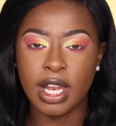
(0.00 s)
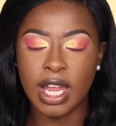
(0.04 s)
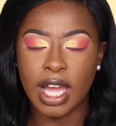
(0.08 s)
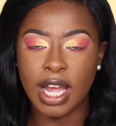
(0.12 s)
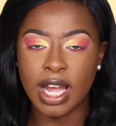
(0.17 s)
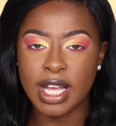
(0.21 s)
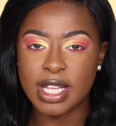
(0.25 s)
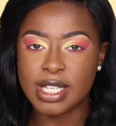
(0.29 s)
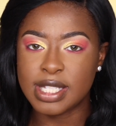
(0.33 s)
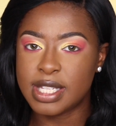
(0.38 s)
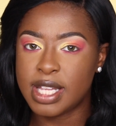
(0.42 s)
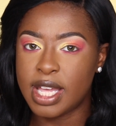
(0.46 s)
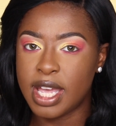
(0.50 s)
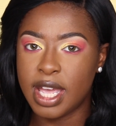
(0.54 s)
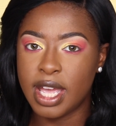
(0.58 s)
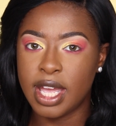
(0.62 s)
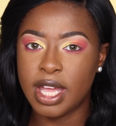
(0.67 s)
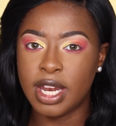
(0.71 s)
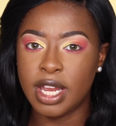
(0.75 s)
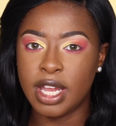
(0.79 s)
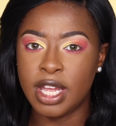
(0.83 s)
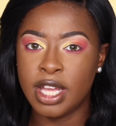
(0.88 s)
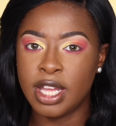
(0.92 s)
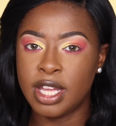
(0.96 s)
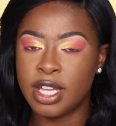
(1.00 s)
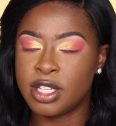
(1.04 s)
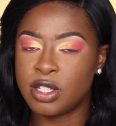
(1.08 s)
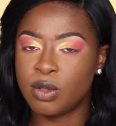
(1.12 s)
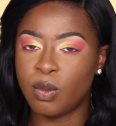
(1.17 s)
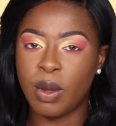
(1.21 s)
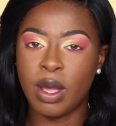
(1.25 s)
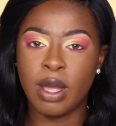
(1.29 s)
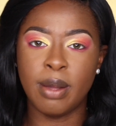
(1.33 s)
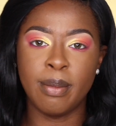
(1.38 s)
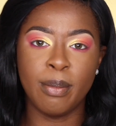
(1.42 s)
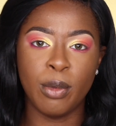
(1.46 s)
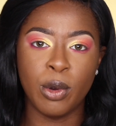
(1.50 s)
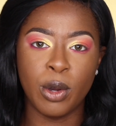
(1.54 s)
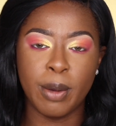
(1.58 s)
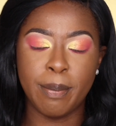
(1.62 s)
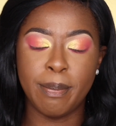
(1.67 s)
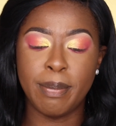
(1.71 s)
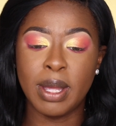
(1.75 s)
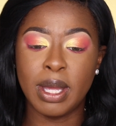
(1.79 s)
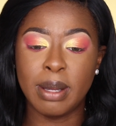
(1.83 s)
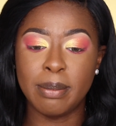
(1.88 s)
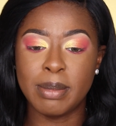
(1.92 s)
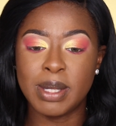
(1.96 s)
Like I said, it is way
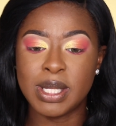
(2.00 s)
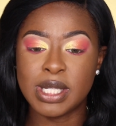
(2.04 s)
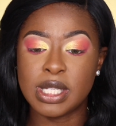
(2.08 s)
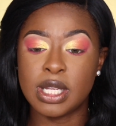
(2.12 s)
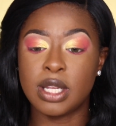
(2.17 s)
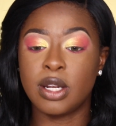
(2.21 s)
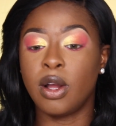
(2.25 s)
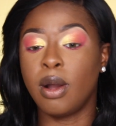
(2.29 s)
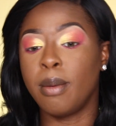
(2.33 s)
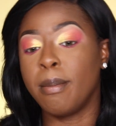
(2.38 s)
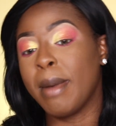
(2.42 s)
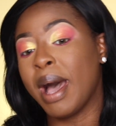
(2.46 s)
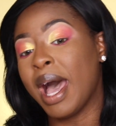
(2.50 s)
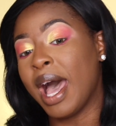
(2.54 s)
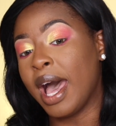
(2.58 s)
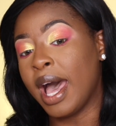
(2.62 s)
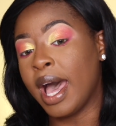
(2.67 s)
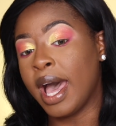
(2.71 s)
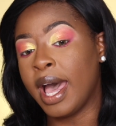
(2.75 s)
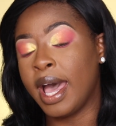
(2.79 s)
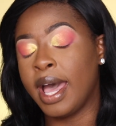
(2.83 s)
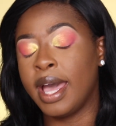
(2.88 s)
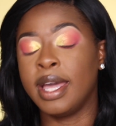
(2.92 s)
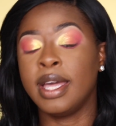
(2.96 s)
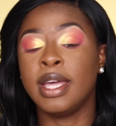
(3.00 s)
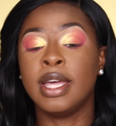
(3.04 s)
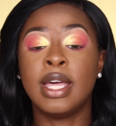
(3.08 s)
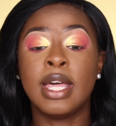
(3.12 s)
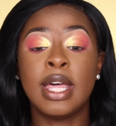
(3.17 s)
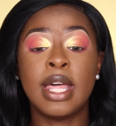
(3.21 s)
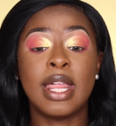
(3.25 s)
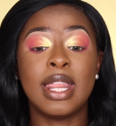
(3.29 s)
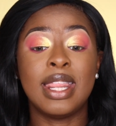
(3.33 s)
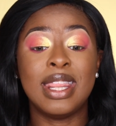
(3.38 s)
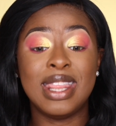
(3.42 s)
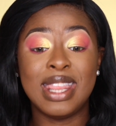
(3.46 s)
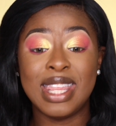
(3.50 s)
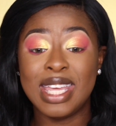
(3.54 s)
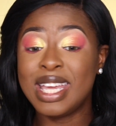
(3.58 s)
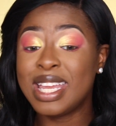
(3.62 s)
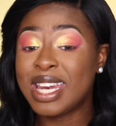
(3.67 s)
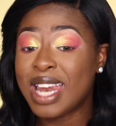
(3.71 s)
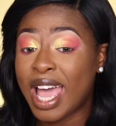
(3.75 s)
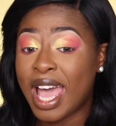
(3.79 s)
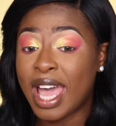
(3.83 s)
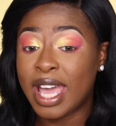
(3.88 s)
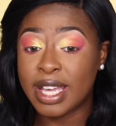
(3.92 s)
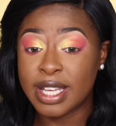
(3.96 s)
more pigmented on my eye
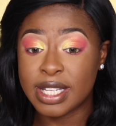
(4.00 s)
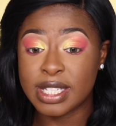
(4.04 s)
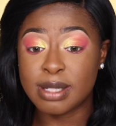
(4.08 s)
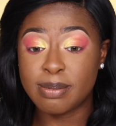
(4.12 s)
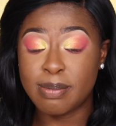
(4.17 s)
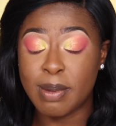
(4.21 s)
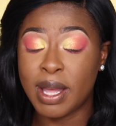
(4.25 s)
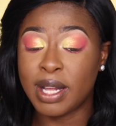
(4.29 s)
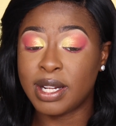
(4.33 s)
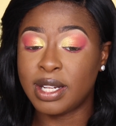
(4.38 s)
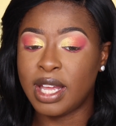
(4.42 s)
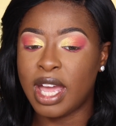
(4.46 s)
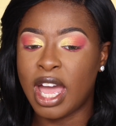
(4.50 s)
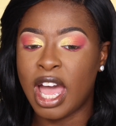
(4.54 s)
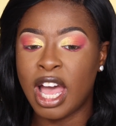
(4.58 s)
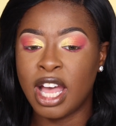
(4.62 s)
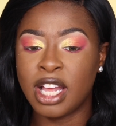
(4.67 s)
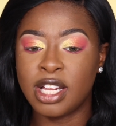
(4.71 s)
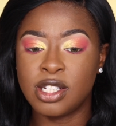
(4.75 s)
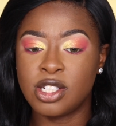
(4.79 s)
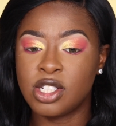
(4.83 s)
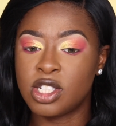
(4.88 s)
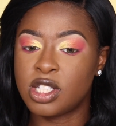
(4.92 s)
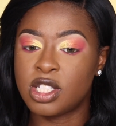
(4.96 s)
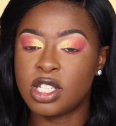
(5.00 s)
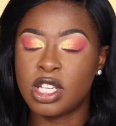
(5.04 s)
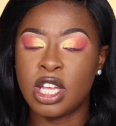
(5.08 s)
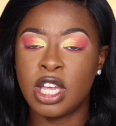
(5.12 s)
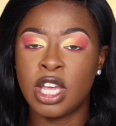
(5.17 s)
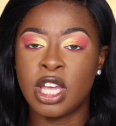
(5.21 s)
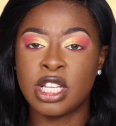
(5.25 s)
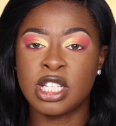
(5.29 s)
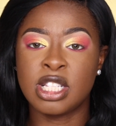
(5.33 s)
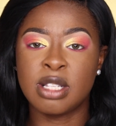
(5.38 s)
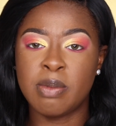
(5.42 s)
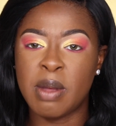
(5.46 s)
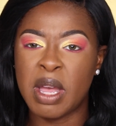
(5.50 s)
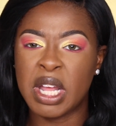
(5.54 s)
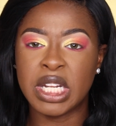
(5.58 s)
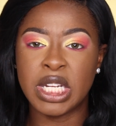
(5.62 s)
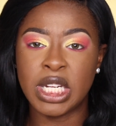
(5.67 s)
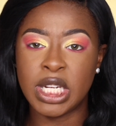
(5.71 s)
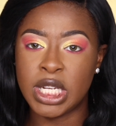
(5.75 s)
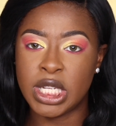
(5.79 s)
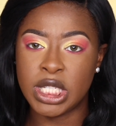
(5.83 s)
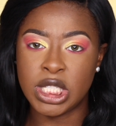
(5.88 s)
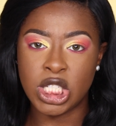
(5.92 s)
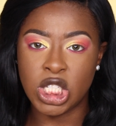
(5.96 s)
than I expected. I just
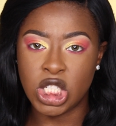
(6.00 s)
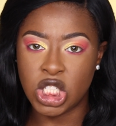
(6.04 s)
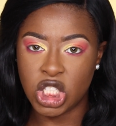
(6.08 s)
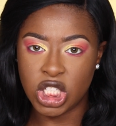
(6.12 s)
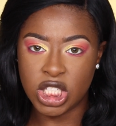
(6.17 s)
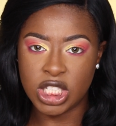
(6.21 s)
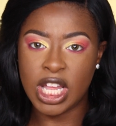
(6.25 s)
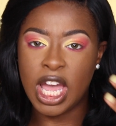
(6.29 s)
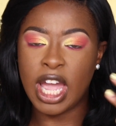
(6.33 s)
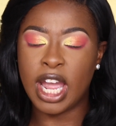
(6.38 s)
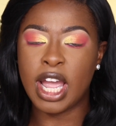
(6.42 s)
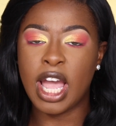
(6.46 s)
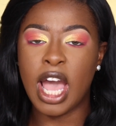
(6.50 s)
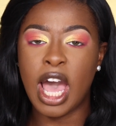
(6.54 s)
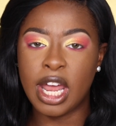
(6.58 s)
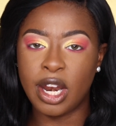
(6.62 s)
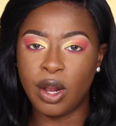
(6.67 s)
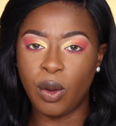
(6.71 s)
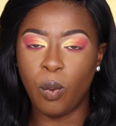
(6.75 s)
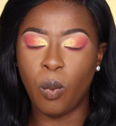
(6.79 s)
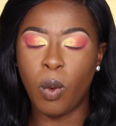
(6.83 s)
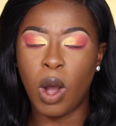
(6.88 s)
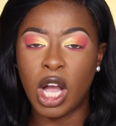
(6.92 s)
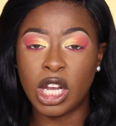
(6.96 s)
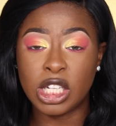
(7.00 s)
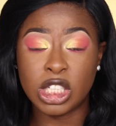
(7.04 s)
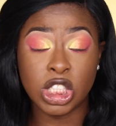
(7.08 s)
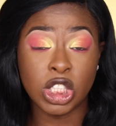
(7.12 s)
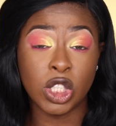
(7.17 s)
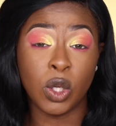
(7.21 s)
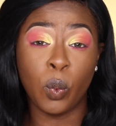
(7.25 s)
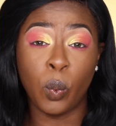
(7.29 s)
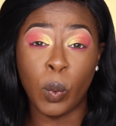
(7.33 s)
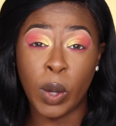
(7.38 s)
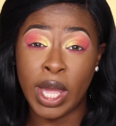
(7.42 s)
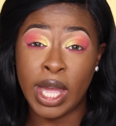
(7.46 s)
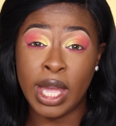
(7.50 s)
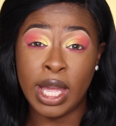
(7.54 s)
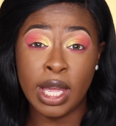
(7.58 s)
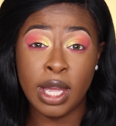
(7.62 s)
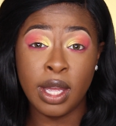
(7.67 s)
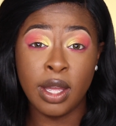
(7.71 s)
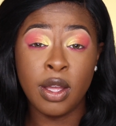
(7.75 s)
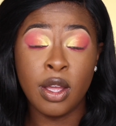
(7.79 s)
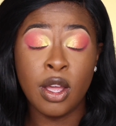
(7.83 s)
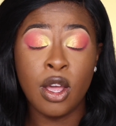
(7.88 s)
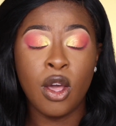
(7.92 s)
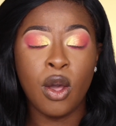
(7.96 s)
expected it to just like kind of wash
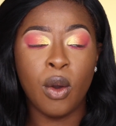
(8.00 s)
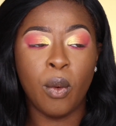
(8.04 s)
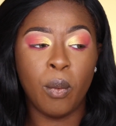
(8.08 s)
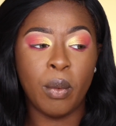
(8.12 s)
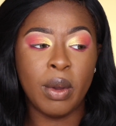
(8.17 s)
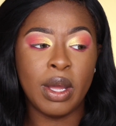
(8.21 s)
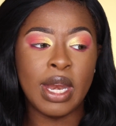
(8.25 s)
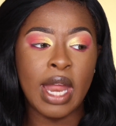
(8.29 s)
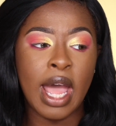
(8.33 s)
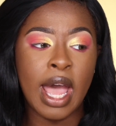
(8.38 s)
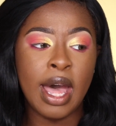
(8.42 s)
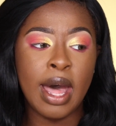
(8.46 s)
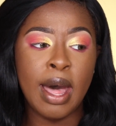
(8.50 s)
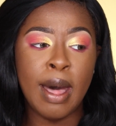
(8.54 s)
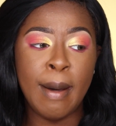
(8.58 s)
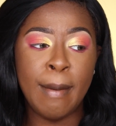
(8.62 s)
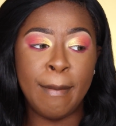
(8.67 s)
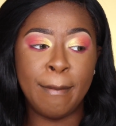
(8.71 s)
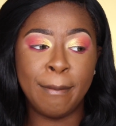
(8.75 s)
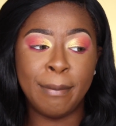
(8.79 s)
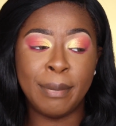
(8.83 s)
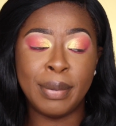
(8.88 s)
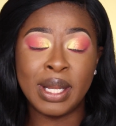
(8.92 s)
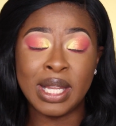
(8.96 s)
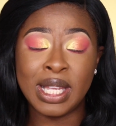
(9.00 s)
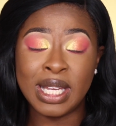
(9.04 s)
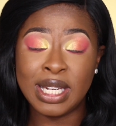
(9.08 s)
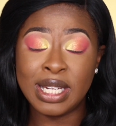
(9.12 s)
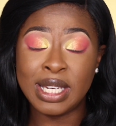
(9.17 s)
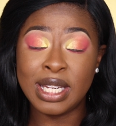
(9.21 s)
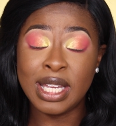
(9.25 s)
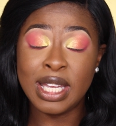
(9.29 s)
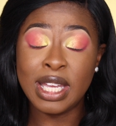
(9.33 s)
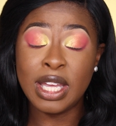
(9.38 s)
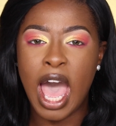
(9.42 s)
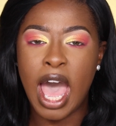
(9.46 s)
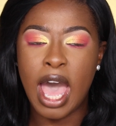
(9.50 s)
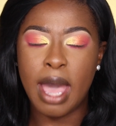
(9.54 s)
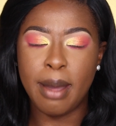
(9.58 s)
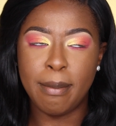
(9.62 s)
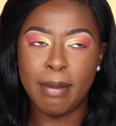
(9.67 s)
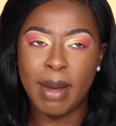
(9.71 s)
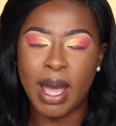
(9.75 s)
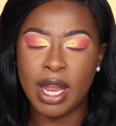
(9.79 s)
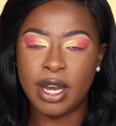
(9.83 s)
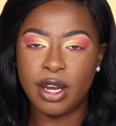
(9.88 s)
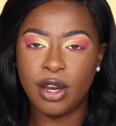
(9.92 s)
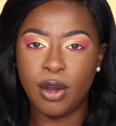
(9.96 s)
away when I blend it. I
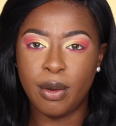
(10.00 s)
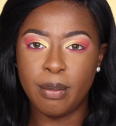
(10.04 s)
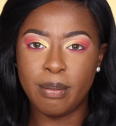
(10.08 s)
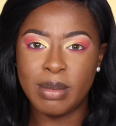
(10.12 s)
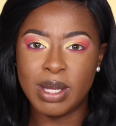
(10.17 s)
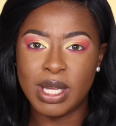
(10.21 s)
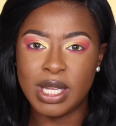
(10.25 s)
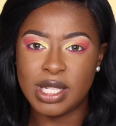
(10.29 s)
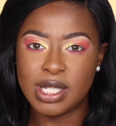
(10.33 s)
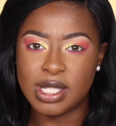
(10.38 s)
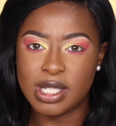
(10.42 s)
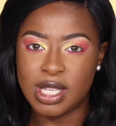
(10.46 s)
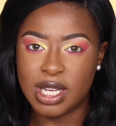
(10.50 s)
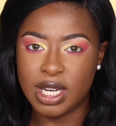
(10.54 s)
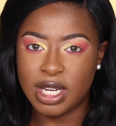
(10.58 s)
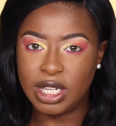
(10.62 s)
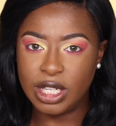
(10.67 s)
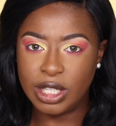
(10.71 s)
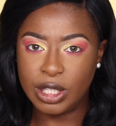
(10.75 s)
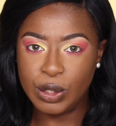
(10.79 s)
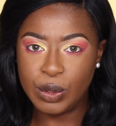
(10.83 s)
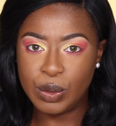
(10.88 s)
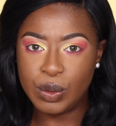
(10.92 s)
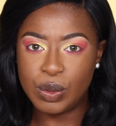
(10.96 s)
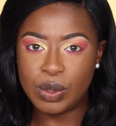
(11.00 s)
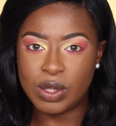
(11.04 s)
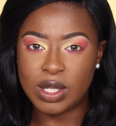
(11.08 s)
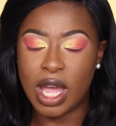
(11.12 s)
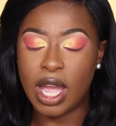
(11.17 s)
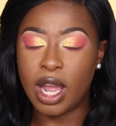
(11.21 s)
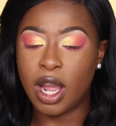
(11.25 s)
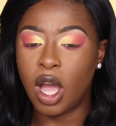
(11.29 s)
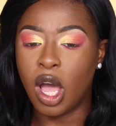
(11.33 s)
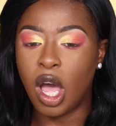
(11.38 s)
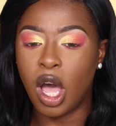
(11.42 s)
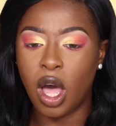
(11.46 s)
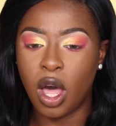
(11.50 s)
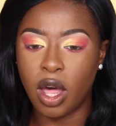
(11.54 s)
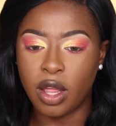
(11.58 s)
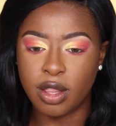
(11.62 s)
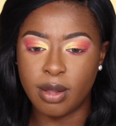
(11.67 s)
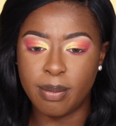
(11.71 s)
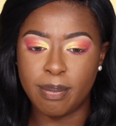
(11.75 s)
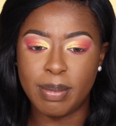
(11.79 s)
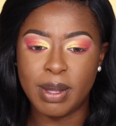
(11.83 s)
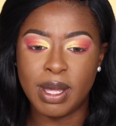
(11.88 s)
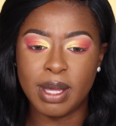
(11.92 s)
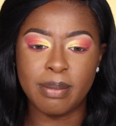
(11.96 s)
by no means didn't lose like all
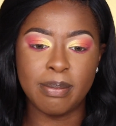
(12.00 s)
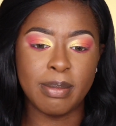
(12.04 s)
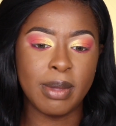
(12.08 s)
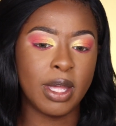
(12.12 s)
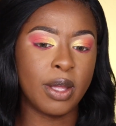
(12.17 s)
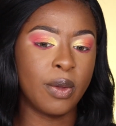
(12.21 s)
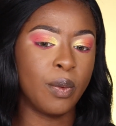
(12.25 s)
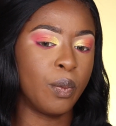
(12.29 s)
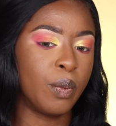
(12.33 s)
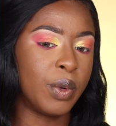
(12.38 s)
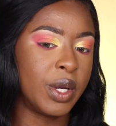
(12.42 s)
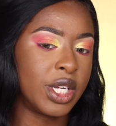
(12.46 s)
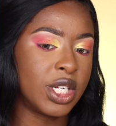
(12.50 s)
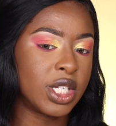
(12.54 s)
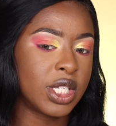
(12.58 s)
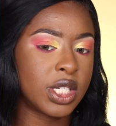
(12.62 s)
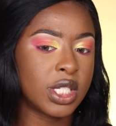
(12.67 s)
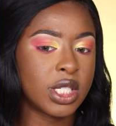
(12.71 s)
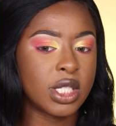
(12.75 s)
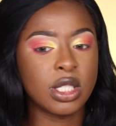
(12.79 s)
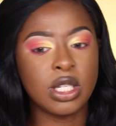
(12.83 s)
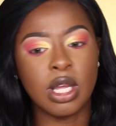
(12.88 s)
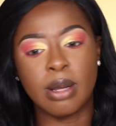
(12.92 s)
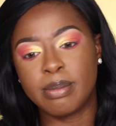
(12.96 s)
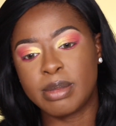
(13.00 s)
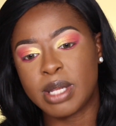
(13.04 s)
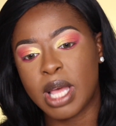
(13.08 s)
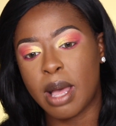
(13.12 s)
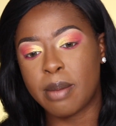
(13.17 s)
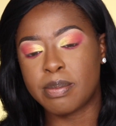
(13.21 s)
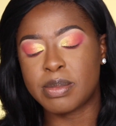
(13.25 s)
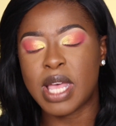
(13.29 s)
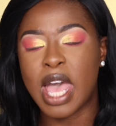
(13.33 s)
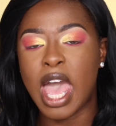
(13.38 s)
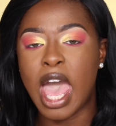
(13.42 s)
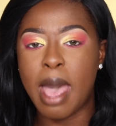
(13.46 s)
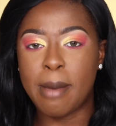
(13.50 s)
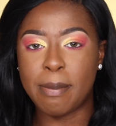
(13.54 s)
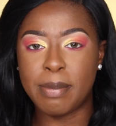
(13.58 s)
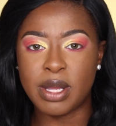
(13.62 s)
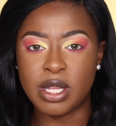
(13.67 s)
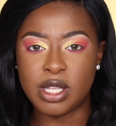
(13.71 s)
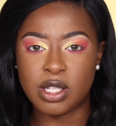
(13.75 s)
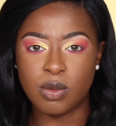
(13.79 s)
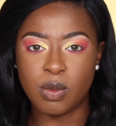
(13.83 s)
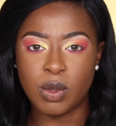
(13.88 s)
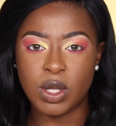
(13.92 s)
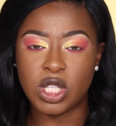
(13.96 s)
the pigment, which sometimes
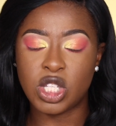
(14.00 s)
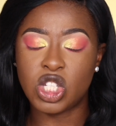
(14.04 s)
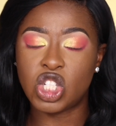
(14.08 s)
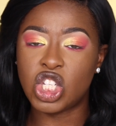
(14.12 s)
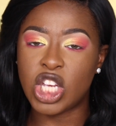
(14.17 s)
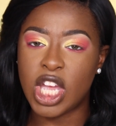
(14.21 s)
happens with